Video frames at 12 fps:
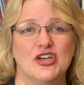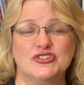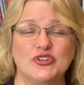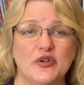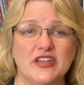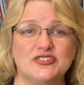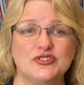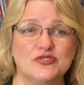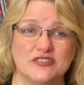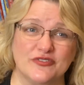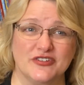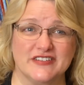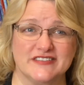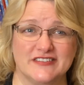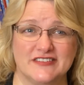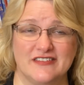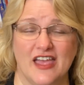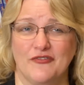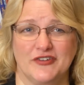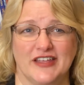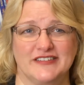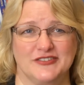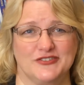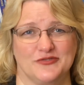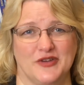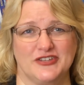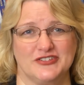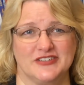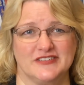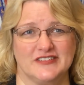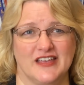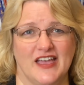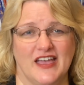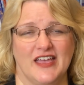showing its usefulness in everyday situations.